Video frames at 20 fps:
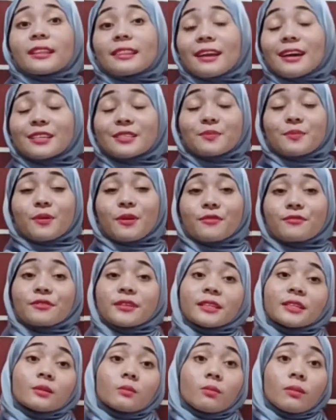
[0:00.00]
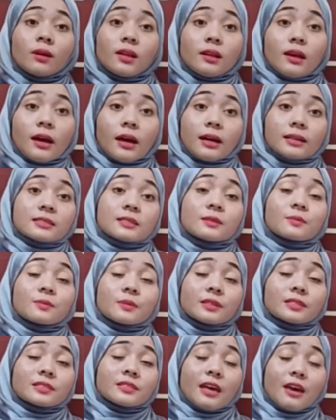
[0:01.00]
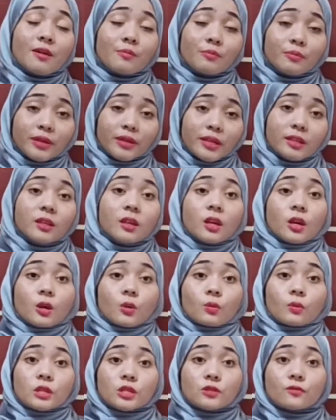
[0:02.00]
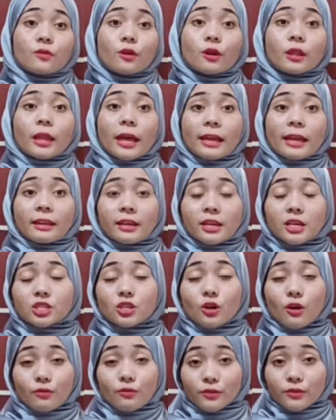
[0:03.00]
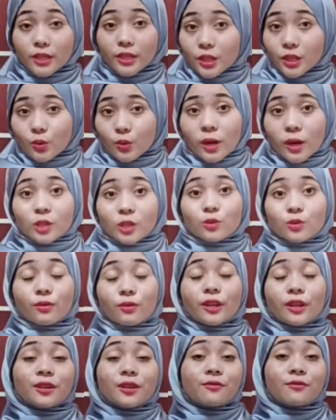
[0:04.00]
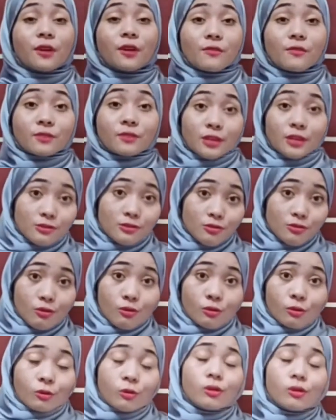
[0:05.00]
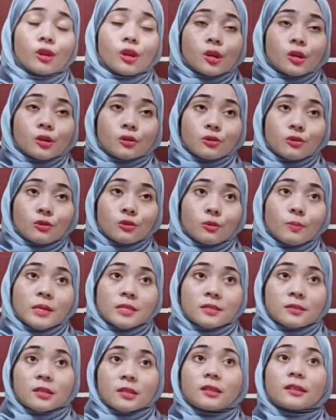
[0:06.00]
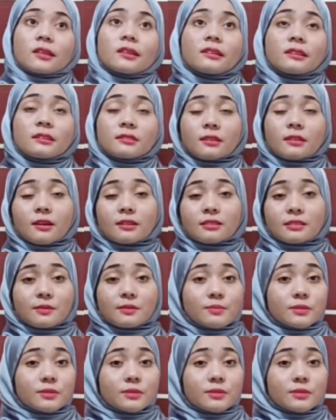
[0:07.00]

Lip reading: less profitable customer segment, which fall at age of 31 to 45 years old. So basically, this customer